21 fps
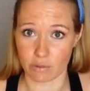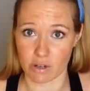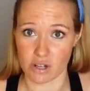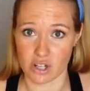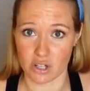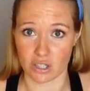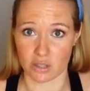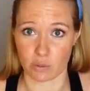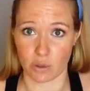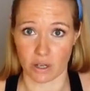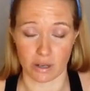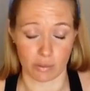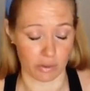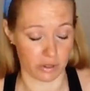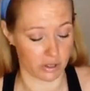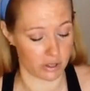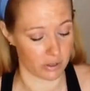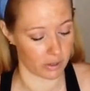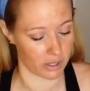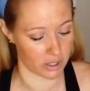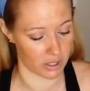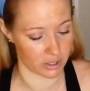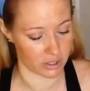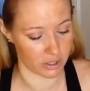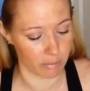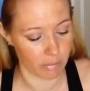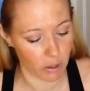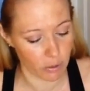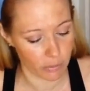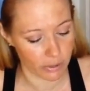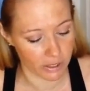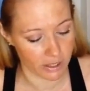which is what it was doing just a
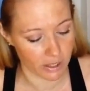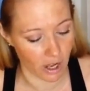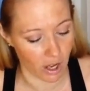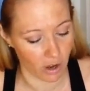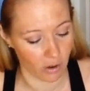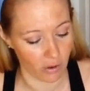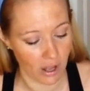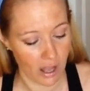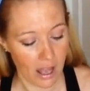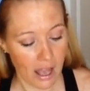moment ago.